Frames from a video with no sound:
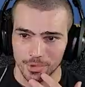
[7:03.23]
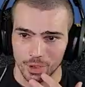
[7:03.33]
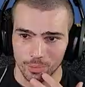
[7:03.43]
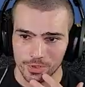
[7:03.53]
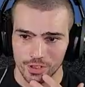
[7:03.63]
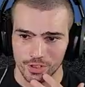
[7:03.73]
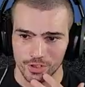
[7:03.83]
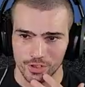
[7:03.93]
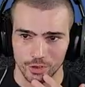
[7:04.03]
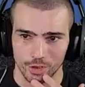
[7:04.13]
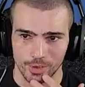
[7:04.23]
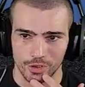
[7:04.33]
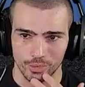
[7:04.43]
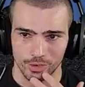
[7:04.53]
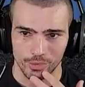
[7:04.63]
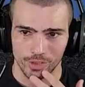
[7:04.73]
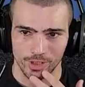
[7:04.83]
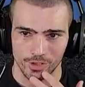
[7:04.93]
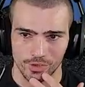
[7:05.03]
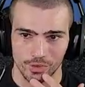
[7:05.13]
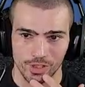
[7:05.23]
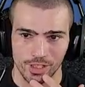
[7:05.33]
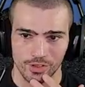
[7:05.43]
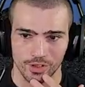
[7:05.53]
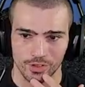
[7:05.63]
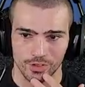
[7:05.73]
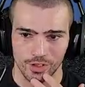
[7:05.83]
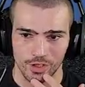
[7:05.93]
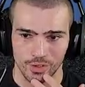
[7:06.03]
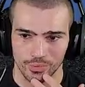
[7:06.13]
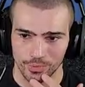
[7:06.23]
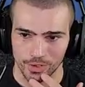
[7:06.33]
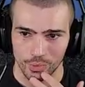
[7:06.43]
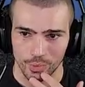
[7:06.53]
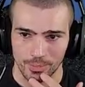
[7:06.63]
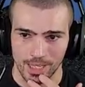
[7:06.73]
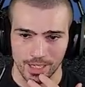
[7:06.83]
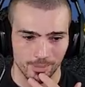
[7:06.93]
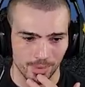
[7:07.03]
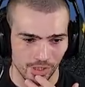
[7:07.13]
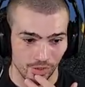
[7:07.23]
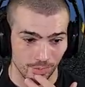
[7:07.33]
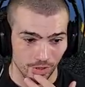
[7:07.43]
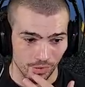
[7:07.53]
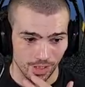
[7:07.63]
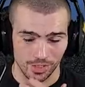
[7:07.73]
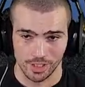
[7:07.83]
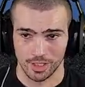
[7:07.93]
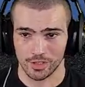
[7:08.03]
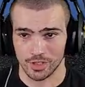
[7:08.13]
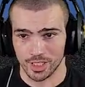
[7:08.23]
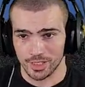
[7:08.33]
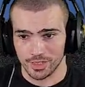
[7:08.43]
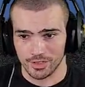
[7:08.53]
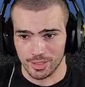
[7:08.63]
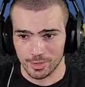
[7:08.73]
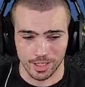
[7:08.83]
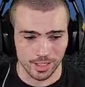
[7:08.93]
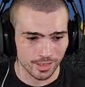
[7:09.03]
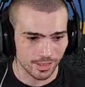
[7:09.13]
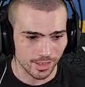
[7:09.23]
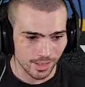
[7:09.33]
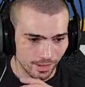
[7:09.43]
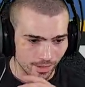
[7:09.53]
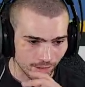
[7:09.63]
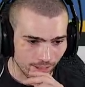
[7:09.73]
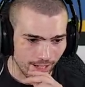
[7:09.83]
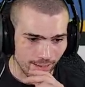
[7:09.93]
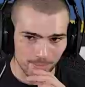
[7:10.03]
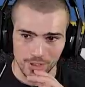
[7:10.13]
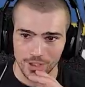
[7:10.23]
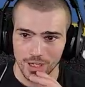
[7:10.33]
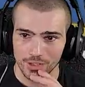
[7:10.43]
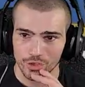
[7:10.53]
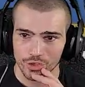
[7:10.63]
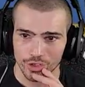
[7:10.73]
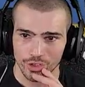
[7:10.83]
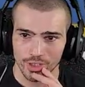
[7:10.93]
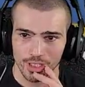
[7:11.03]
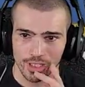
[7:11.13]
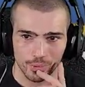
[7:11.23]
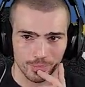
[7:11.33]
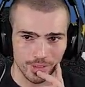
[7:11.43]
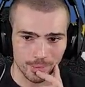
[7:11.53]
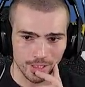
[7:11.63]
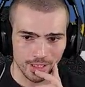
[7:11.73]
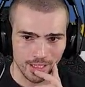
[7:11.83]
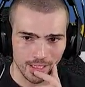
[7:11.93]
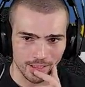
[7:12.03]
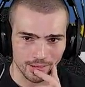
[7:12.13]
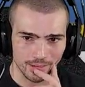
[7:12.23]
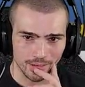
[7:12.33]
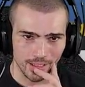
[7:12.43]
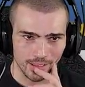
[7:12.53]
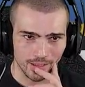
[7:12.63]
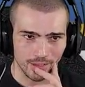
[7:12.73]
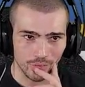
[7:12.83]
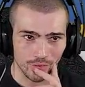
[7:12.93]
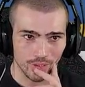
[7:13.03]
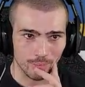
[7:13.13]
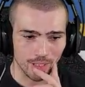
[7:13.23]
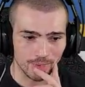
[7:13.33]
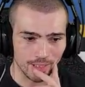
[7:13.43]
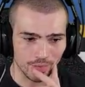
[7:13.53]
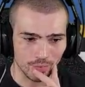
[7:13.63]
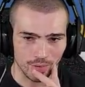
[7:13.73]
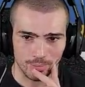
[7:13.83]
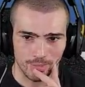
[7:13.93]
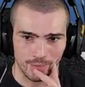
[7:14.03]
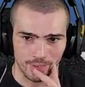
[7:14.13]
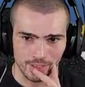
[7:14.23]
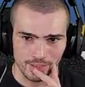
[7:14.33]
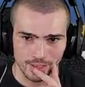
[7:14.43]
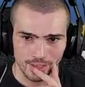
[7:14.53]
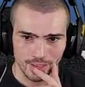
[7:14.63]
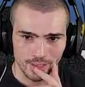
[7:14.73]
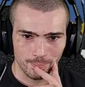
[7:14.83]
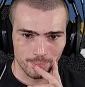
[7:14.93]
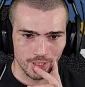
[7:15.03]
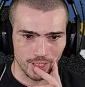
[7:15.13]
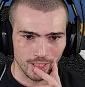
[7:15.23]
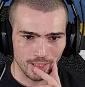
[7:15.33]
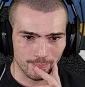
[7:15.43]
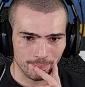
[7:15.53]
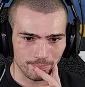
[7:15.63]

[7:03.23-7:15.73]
the whole position is just a little bit too loose, and as soon as he starts touching your foot, you abandon the position because you think he's going to actually get the Estima lock. I'm not sure that he would have been able to get it, okay? And I think you could have brought him down and swept him anyways. But, uh,